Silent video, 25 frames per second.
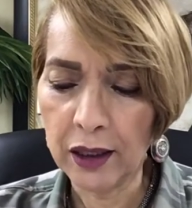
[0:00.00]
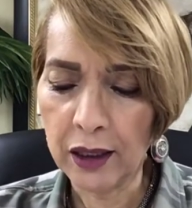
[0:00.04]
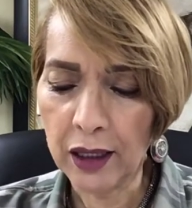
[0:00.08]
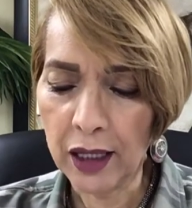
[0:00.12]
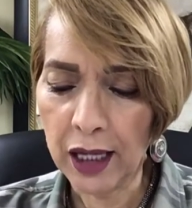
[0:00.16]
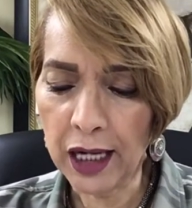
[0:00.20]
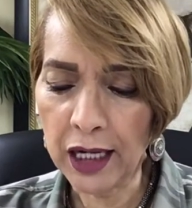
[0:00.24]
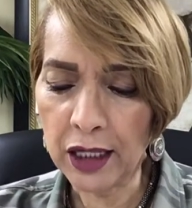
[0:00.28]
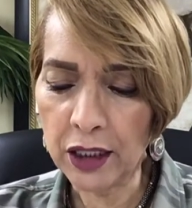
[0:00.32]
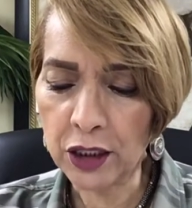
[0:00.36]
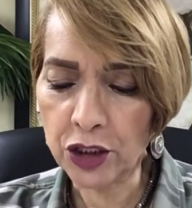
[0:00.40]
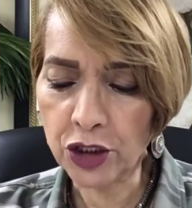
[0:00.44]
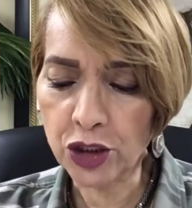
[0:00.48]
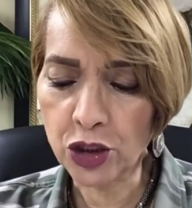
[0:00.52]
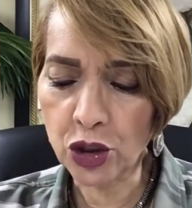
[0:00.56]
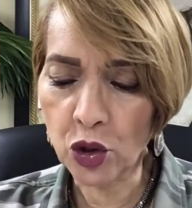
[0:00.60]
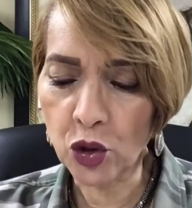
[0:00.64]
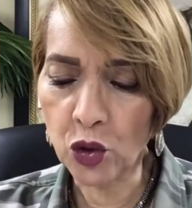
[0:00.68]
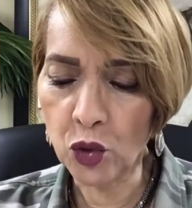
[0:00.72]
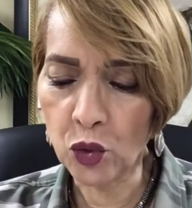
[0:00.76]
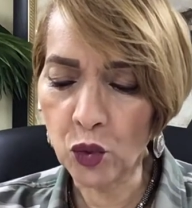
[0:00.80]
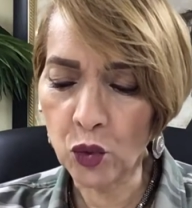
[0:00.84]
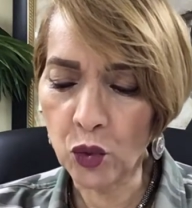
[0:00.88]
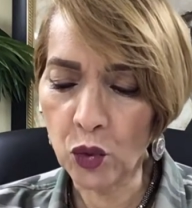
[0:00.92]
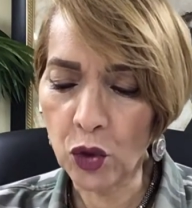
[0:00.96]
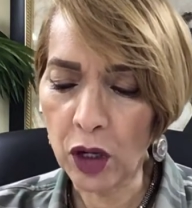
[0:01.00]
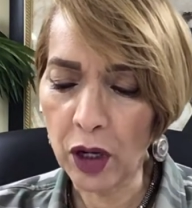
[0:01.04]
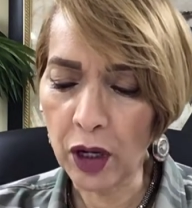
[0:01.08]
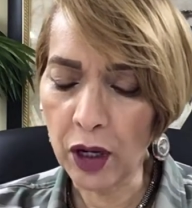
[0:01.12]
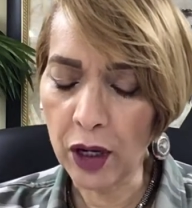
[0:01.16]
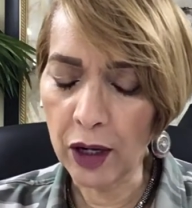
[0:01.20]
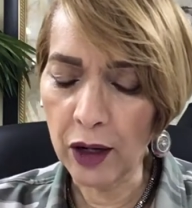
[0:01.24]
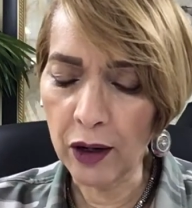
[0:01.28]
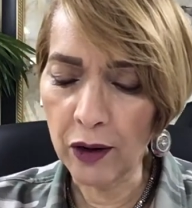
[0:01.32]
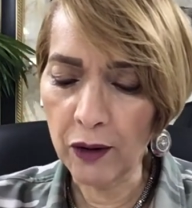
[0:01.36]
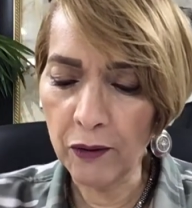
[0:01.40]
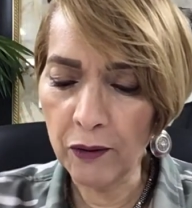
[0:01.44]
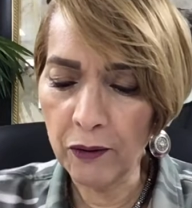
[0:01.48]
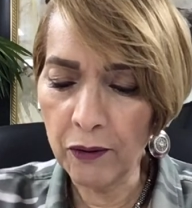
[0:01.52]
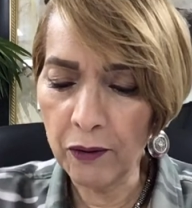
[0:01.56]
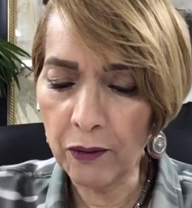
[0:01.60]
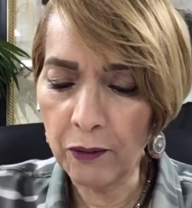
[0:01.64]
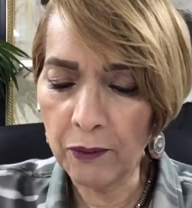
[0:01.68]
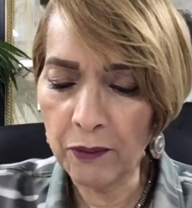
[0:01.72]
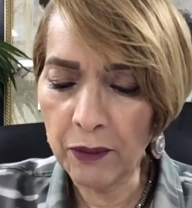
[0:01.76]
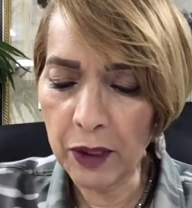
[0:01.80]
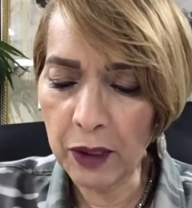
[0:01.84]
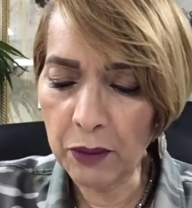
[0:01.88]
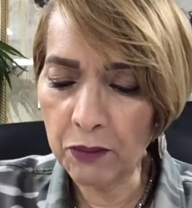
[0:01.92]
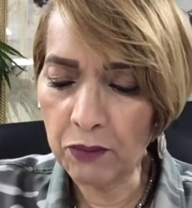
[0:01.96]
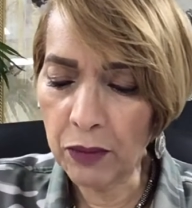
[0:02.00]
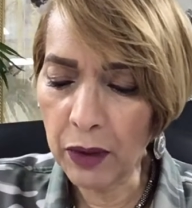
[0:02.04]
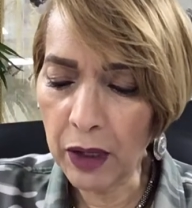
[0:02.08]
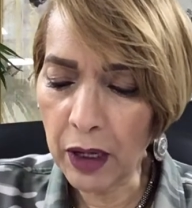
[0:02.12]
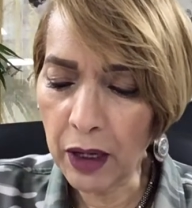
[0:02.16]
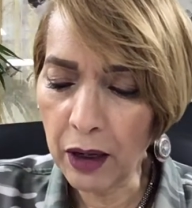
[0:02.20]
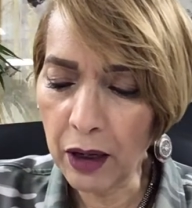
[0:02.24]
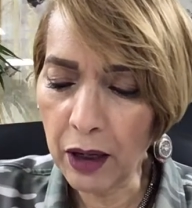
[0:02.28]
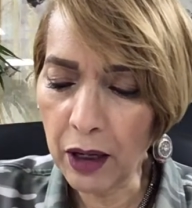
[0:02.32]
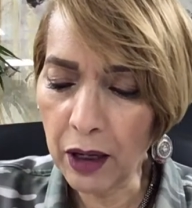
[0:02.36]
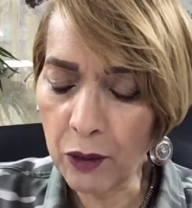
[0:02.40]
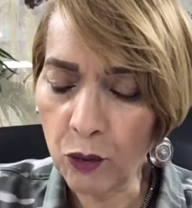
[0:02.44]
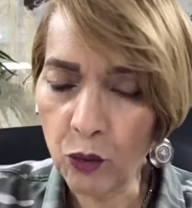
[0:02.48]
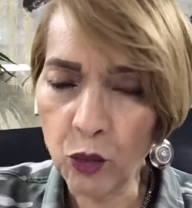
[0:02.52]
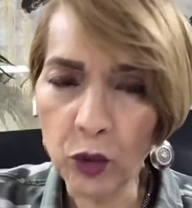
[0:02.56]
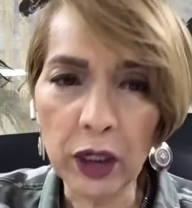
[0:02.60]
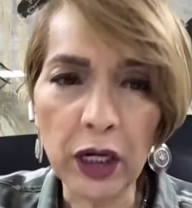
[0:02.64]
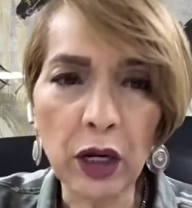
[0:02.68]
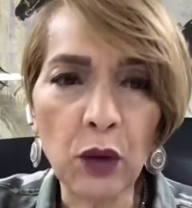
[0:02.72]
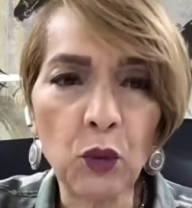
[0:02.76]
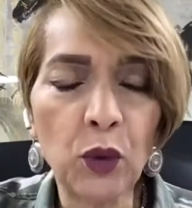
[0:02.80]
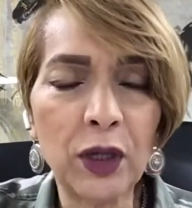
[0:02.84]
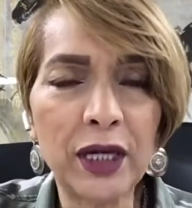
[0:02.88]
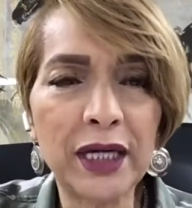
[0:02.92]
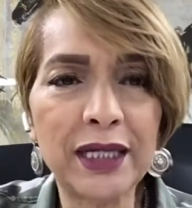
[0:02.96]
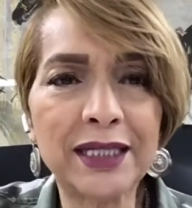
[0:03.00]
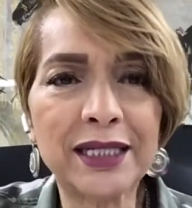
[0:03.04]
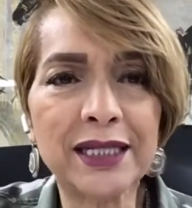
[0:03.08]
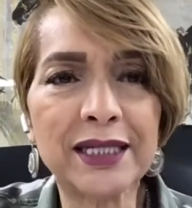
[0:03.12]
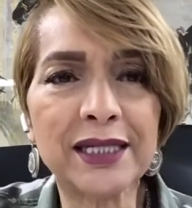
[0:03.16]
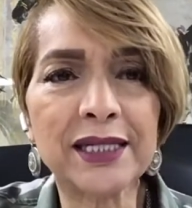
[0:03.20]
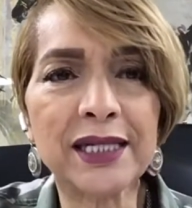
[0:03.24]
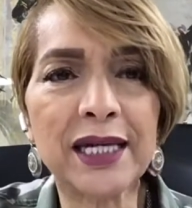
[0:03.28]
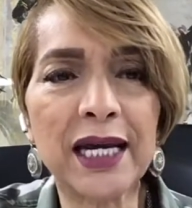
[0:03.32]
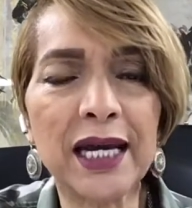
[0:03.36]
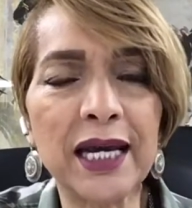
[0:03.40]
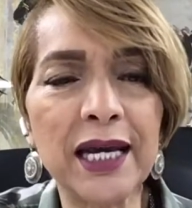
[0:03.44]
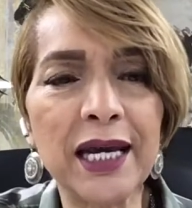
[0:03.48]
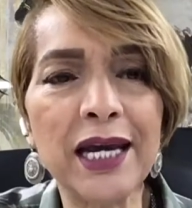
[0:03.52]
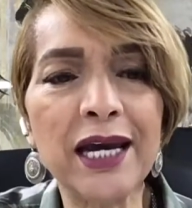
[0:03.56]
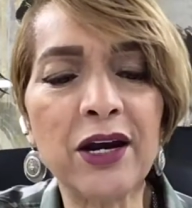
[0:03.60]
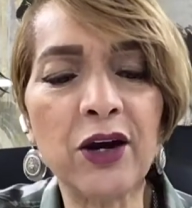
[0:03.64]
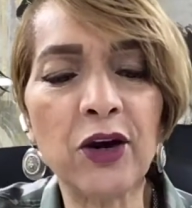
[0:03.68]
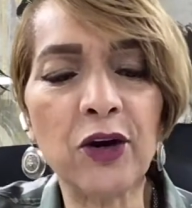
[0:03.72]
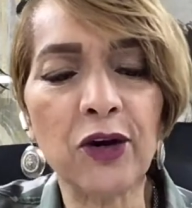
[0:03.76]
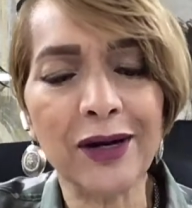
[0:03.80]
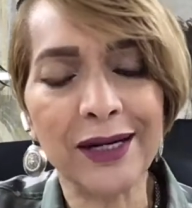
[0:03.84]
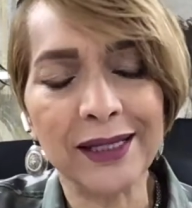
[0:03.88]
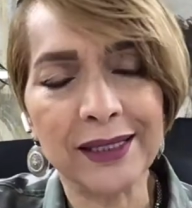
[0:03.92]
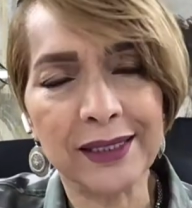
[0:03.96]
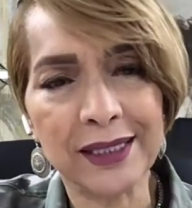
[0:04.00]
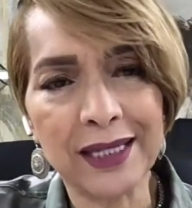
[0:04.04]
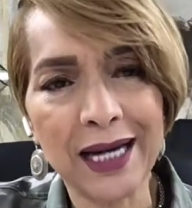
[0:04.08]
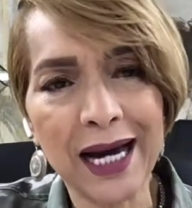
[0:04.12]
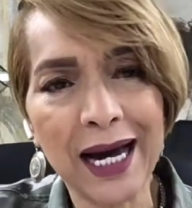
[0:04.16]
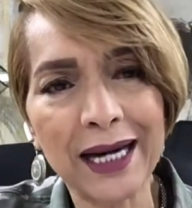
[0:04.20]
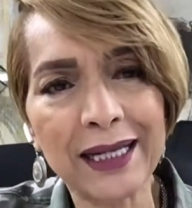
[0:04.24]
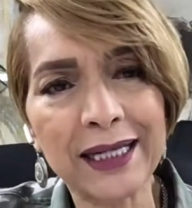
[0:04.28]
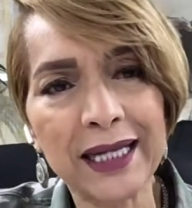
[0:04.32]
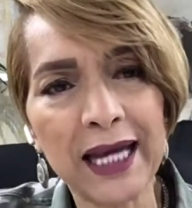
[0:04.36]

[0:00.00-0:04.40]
And so, uh, what I wanted to say here is God